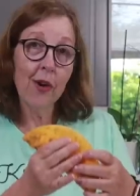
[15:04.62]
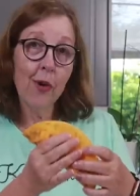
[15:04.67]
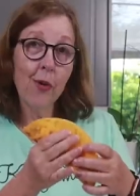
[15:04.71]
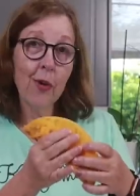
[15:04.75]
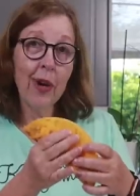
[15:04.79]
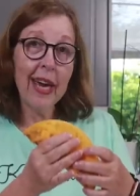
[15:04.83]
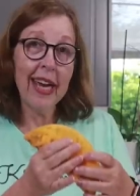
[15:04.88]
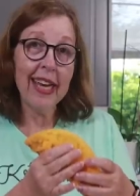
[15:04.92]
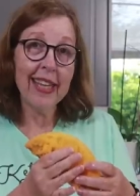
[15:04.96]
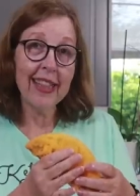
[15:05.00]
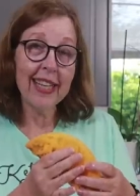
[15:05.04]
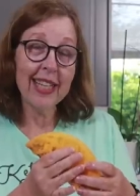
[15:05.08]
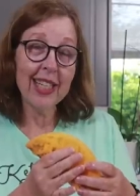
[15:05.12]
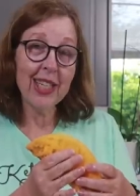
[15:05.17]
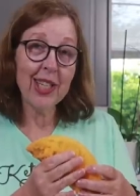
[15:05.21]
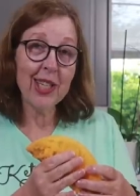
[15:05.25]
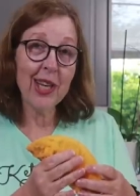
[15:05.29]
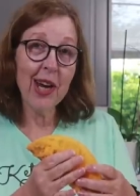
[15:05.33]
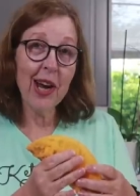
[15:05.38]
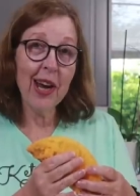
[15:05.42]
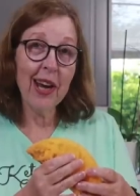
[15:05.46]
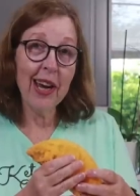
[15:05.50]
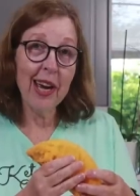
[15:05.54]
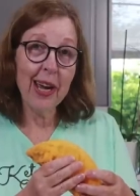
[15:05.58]
Okay,
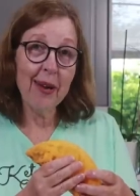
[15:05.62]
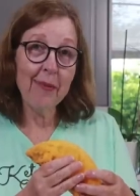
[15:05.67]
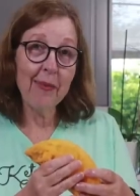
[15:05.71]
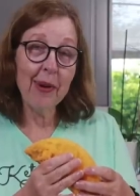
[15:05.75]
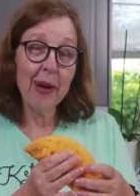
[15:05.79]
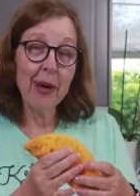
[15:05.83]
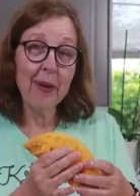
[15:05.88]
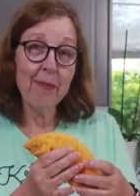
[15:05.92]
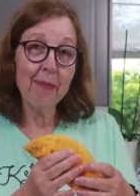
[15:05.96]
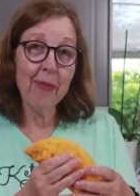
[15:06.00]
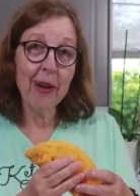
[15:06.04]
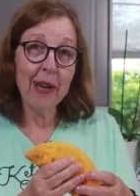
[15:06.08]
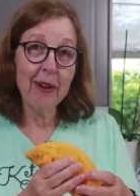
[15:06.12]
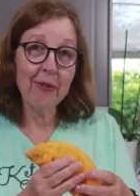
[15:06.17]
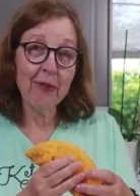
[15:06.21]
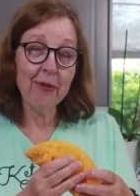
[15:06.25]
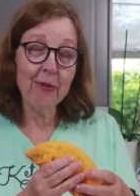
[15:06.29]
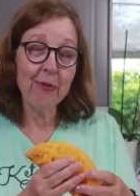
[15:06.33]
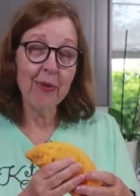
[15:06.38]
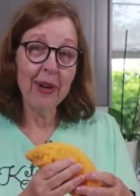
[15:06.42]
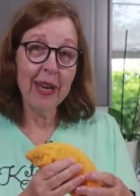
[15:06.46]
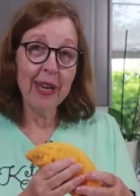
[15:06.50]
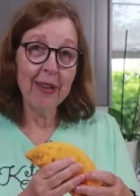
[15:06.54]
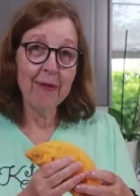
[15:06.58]
this time I
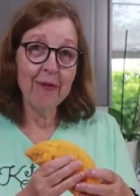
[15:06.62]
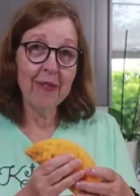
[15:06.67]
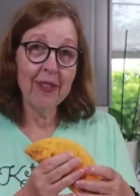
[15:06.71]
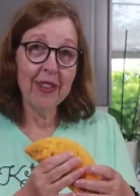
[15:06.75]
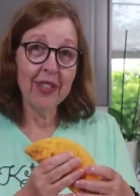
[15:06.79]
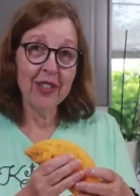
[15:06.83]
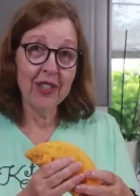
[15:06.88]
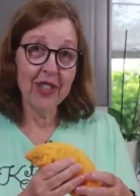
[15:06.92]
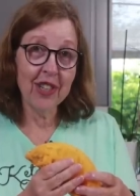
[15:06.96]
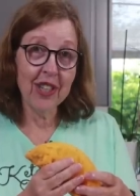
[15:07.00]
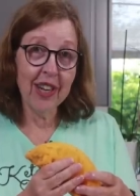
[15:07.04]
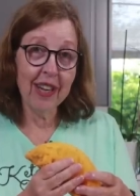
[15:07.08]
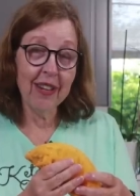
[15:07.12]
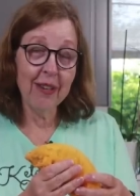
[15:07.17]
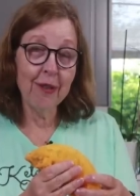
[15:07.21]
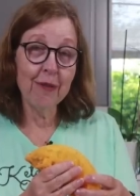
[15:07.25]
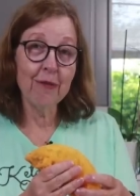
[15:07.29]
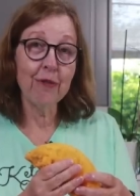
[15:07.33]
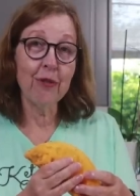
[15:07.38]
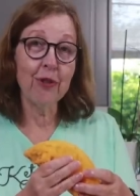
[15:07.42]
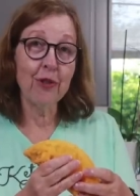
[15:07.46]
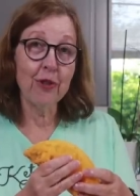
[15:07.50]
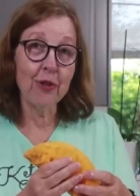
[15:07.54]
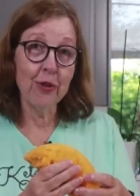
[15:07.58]
microwaved the
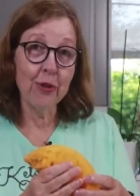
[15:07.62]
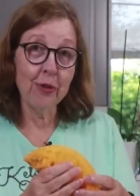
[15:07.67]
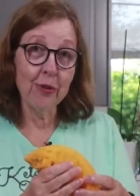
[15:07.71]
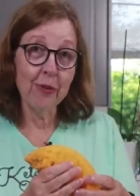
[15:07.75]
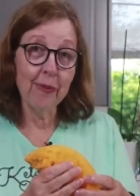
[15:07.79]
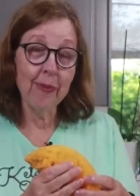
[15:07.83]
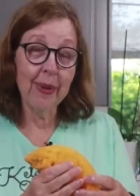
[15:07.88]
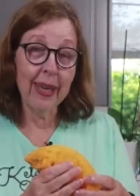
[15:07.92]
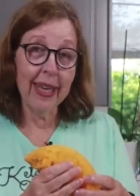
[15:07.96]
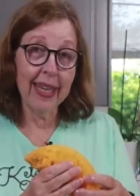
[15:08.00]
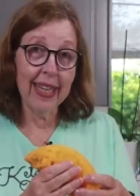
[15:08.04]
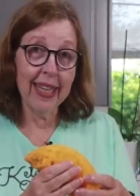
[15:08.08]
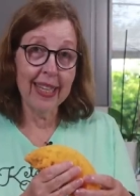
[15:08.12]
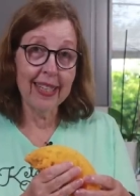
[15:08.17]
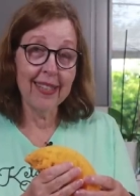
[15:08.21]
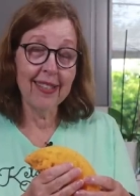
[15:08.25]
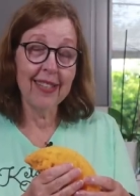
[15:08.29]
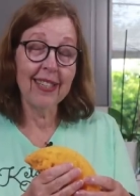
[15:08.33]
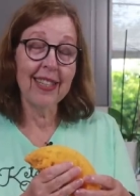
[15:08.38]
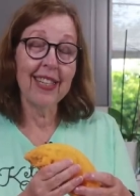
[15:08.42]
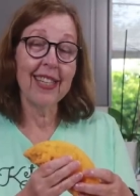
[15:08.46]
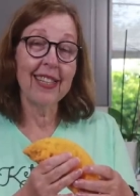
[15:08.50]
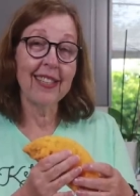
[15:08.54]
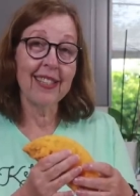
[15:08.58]
shell for two
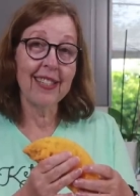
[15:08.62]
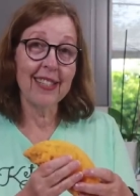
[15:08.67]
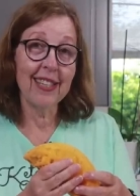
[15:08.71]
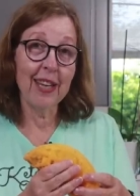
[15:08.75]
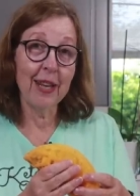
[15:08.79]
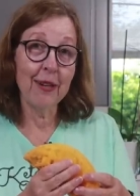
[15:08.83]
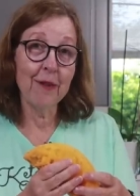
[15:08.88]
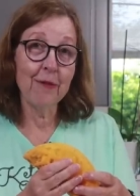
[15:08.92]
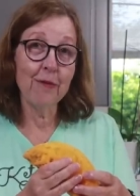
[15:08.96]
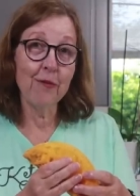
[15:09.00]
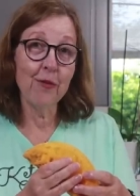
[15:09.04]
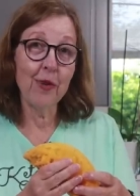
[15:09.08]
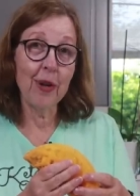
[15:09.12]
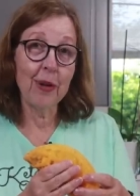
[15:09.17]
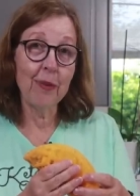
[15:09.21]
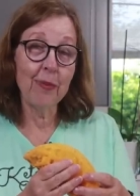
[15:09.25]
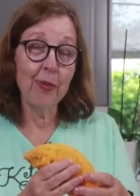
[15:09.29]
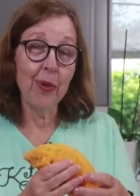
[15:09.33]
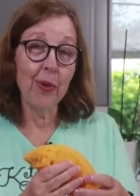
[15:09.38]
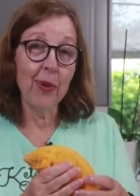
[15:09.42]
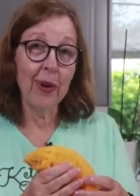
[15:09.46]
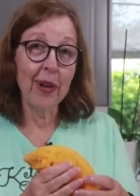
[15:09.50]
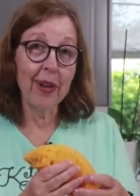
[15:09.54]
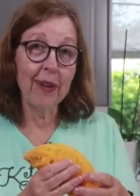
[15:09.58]
minutes instead of
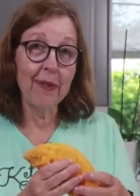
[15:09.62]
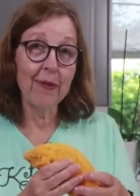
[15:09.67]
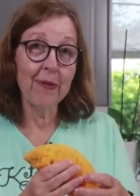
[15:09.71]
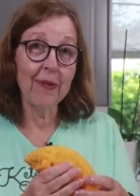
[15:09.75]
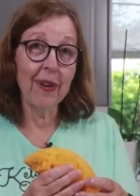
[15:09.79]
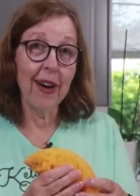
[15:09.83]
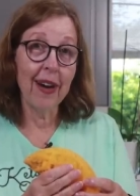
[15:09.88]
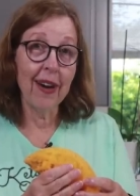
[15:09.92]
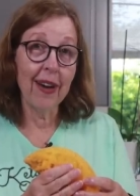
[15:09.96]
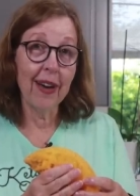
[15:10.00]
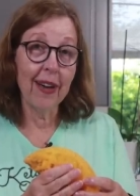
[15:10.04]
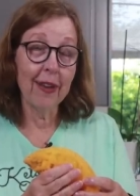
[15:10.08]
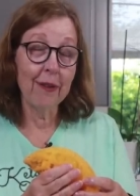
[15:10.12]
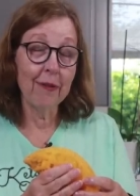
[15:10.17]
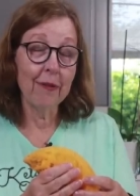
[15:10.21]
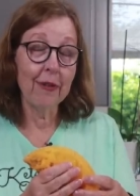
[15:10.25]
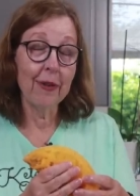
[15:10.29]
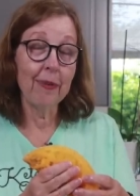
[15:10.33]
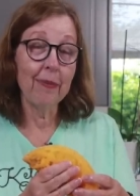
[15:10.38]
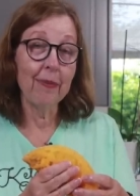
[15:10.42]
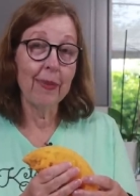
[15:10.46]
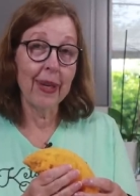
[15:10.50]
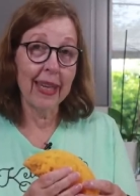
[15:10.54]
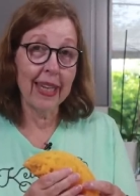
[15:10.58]
1.5
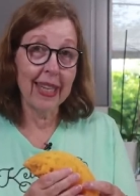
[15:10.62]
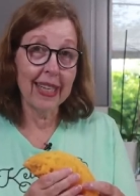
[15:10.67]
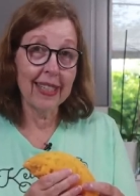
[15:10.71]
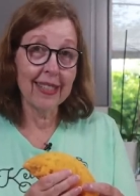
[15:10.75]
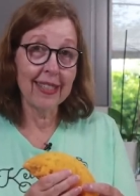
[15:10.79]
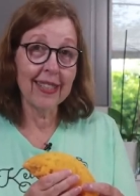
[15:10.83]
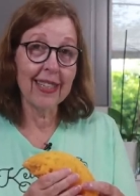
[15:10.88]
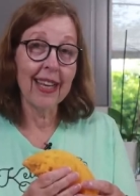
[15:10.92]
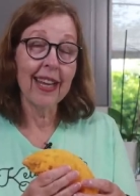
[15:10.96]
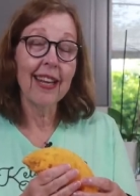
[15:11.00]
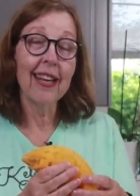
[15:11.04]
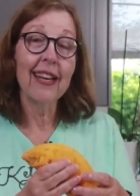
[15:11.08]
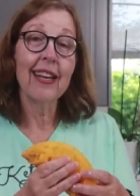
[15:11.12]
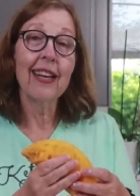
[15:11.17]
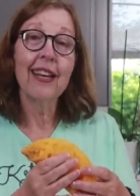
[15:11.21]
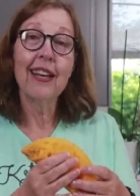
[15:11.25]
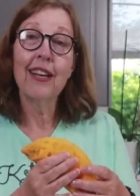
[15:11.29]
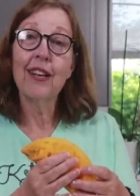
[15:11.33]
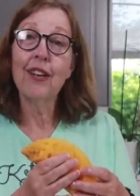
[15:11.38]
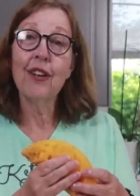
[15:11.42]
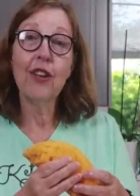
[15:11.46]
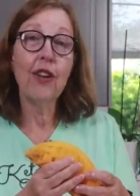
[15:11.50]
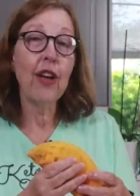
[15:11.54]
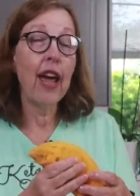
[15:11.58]
minutes.
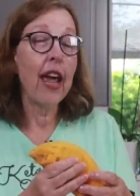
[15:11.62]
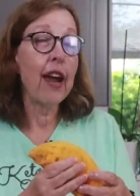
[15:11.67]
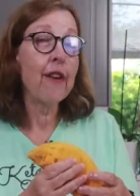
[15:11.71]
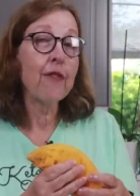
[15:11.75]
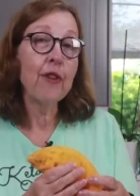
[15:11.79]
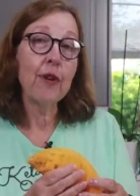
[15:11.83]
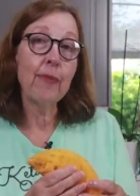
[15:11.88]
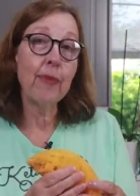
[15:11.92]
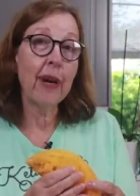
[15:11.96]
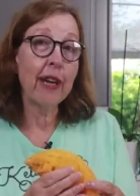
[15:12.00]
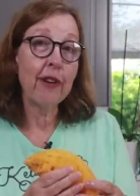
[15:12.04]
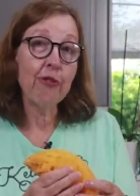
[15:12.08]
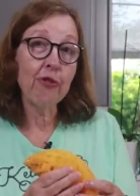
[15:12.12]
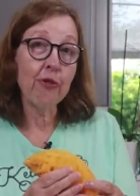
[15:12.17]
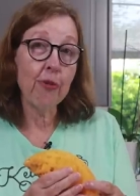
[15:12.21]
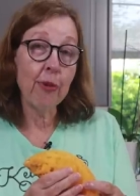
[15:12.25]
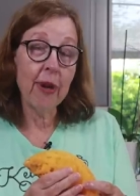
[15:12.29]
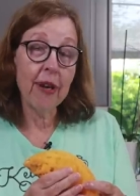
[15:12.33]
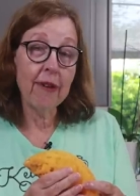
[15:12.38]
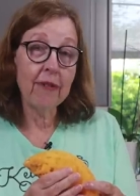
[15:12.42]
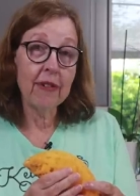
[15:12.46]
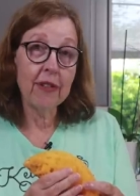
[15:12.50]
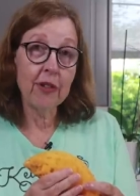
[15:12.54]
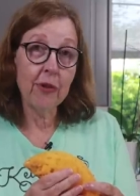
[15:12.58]
Every
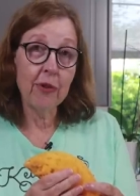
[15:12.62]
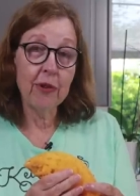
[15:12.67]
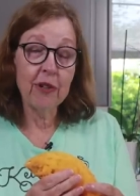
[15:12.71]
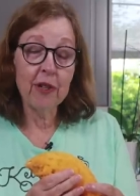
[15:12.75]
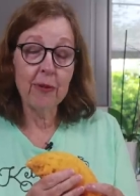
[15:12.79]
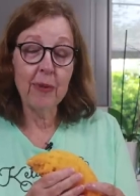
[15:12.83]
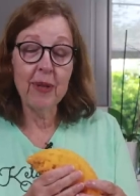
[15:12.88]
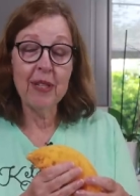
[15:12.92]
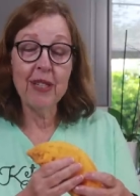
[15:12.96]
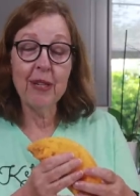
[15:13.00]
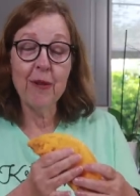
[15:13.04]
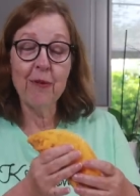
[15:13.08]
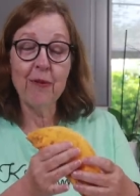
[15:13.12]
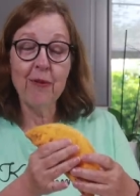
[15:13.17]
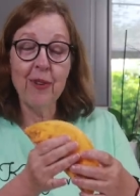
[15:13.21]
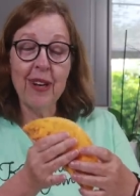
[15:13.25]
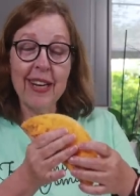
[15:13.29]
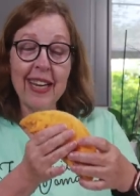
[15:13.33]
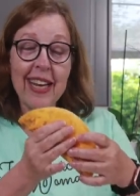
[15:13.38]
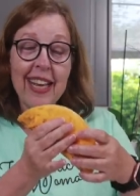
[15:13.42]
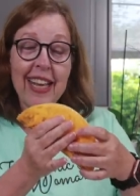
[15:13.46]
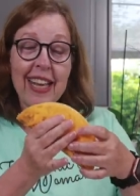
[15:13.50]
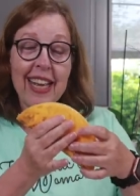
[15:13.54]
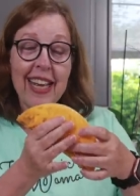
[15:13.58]
microwave is going to be
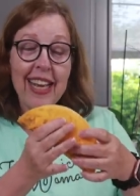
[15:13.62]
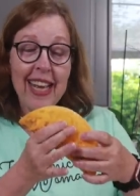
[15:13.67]
different.